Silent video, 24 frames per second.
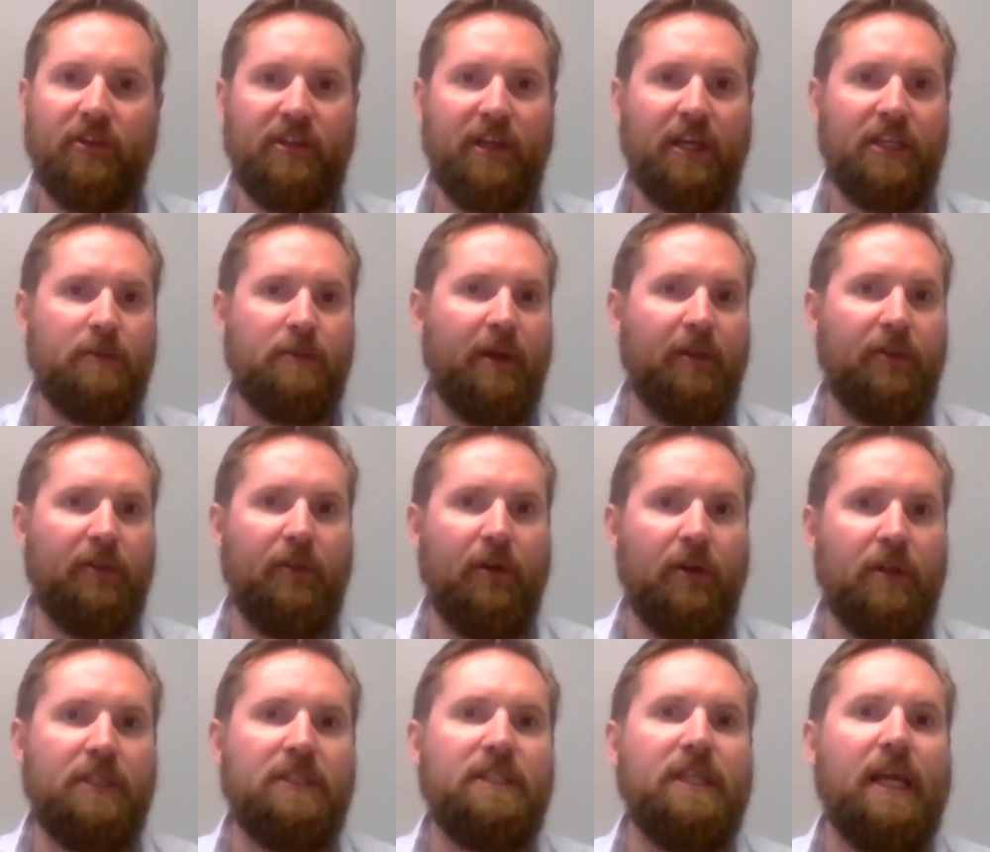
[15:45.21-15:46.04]
It takes about
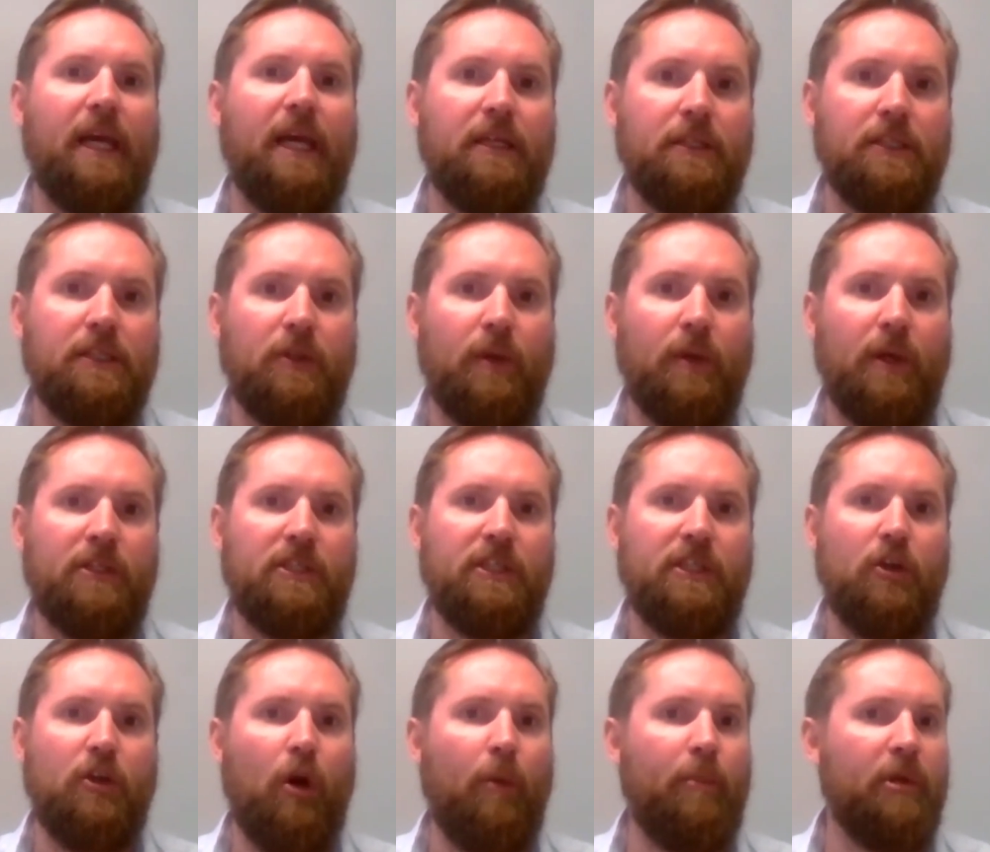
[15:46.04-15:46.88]
30 seconds to
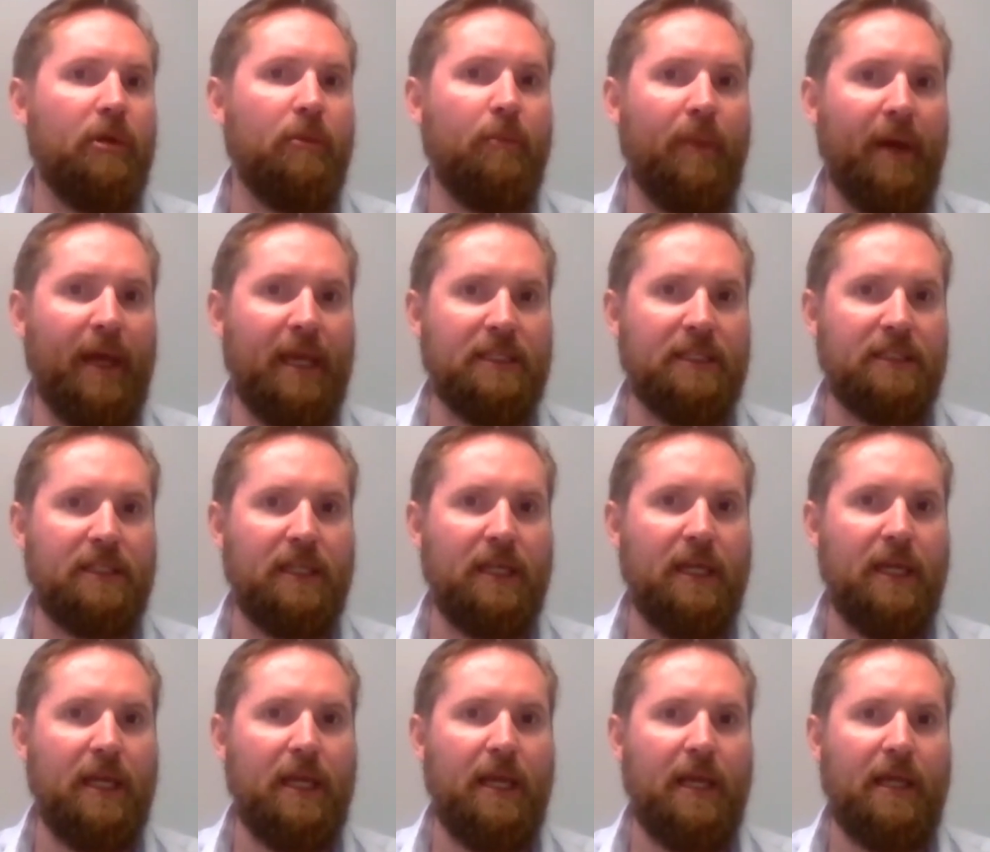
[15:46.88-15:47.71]
actually copy and
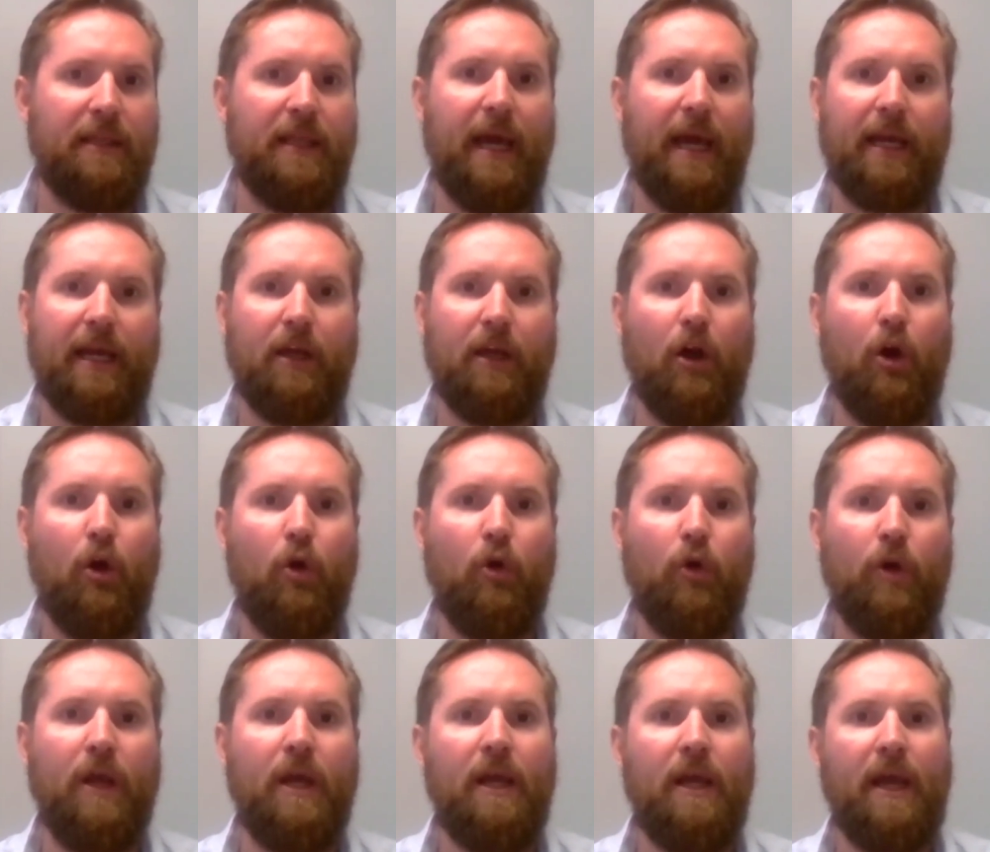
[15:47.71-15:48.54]
paste that
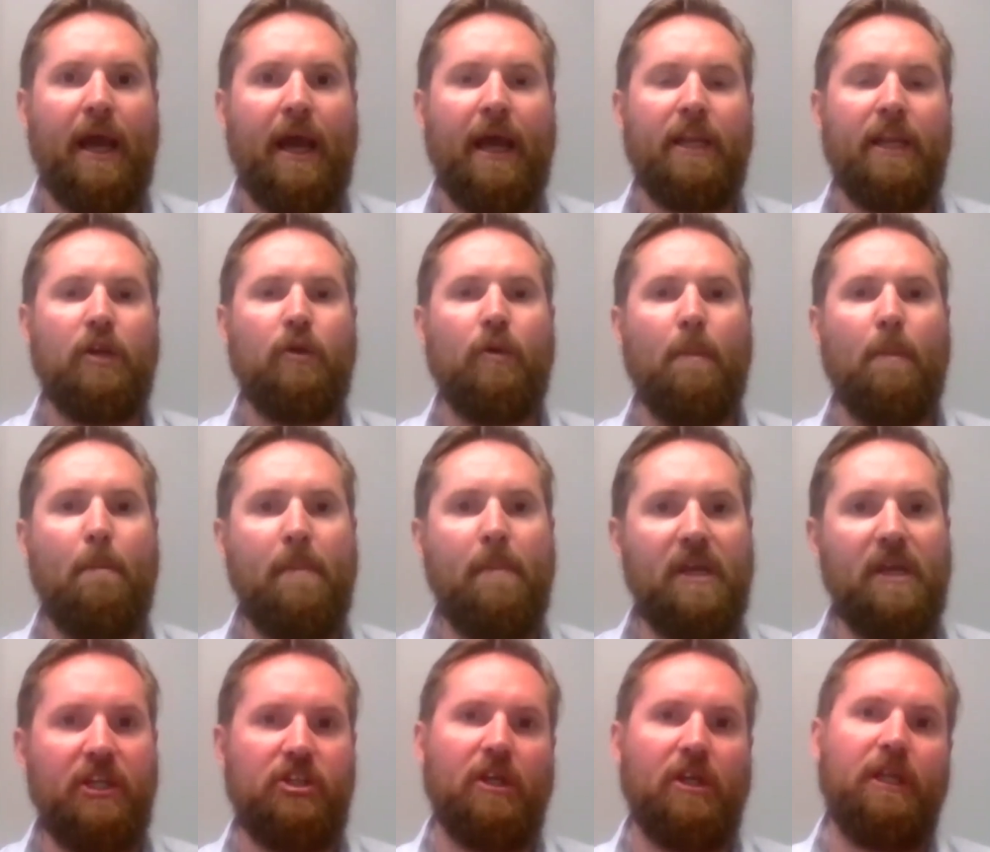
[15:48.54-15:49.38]
code, and you
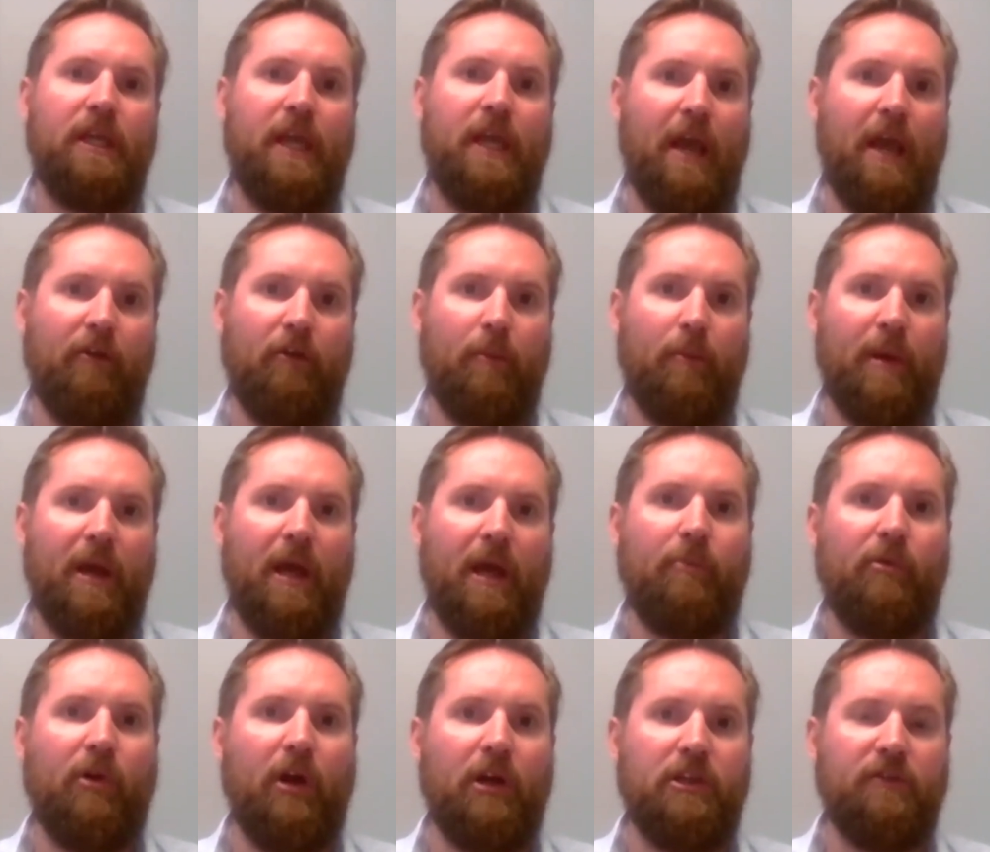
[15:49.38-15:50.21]
immediately get
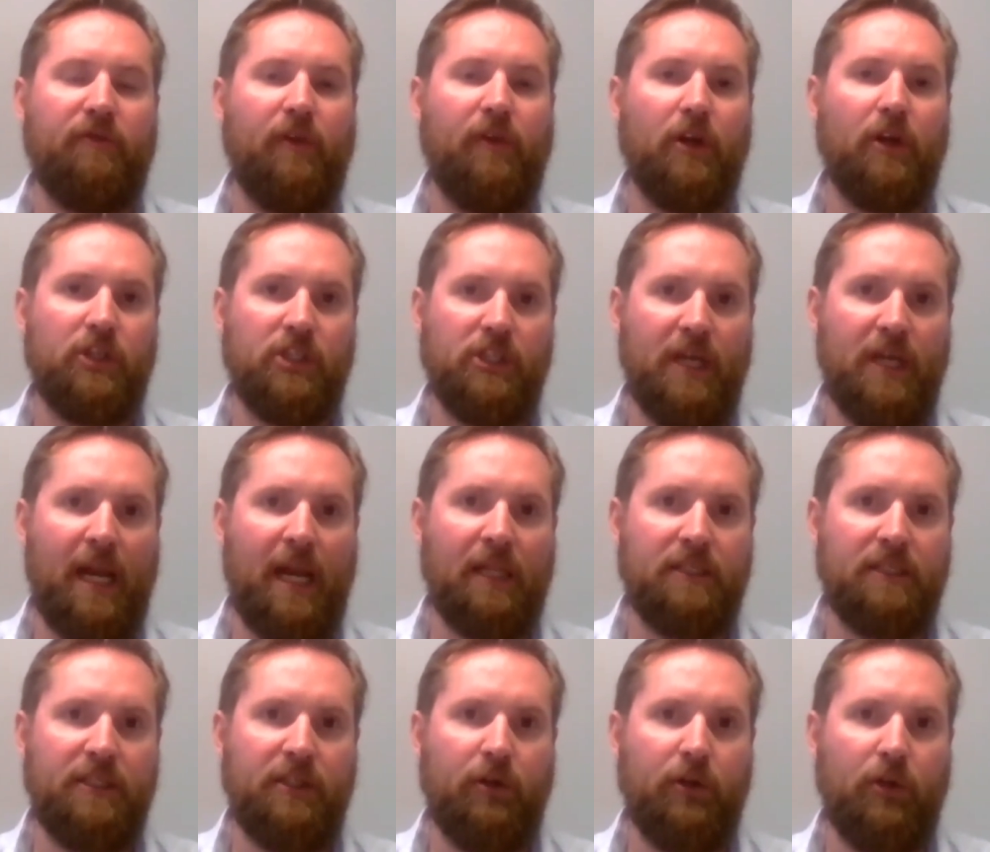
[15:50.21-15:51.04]
repair pricer
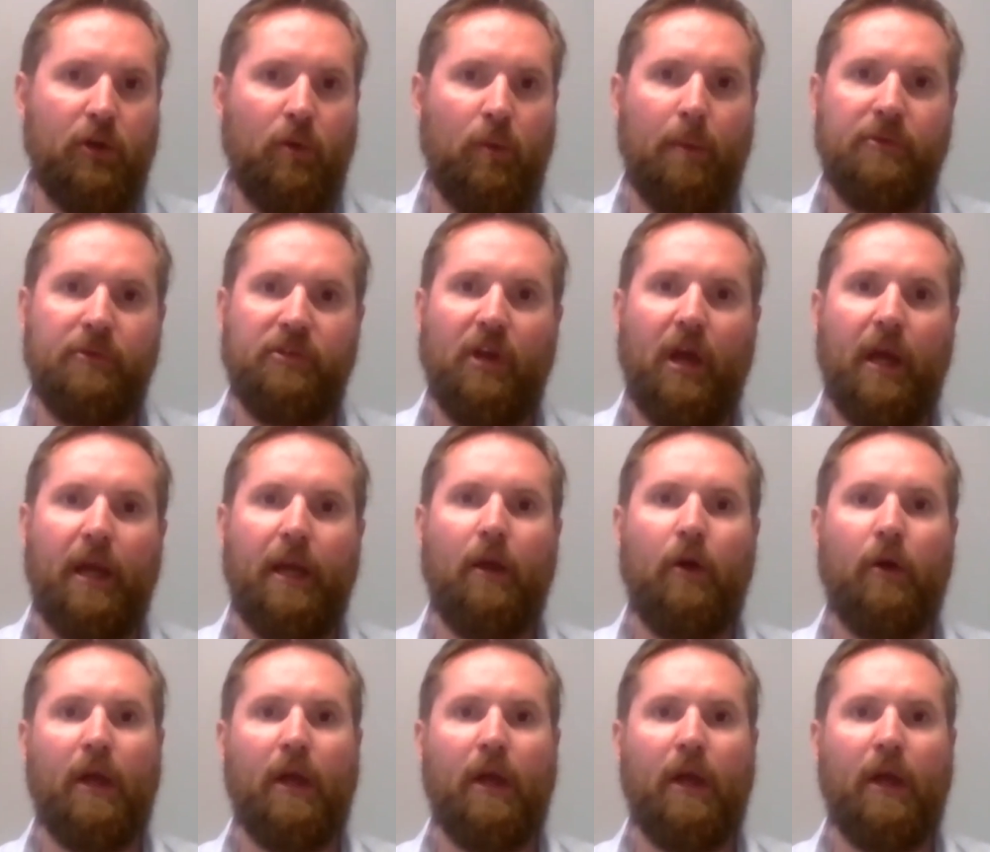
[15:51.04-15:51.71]
functionality on your website.